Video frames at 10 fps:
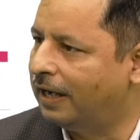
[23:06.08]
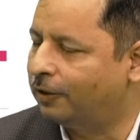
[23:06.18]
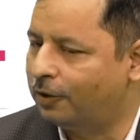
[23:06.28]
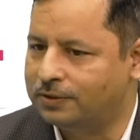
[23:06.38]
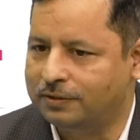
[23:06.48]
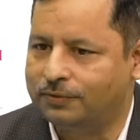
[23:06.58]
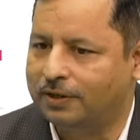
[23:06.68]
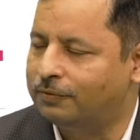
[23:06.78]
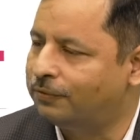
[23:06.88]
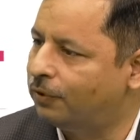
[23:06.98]
across
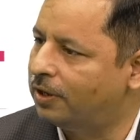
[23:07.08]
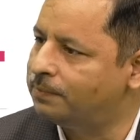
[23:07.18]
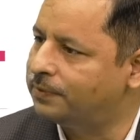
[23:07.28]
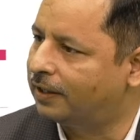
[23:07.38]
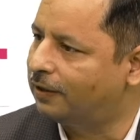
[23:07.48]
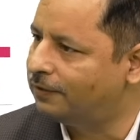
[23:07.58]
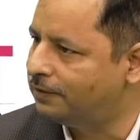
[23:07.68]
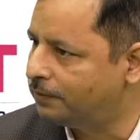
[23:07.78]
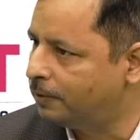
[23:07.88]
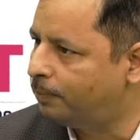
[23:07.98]
different forums, across
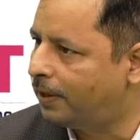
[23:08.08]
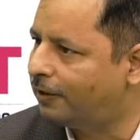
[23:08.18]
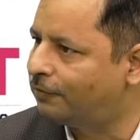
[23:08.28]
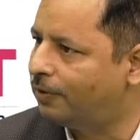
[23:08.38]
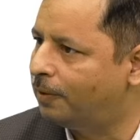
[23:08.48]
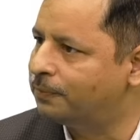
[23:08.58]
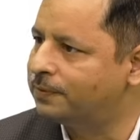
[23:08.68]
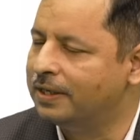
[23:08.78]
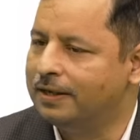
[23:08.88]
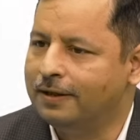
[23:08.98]
different platforms,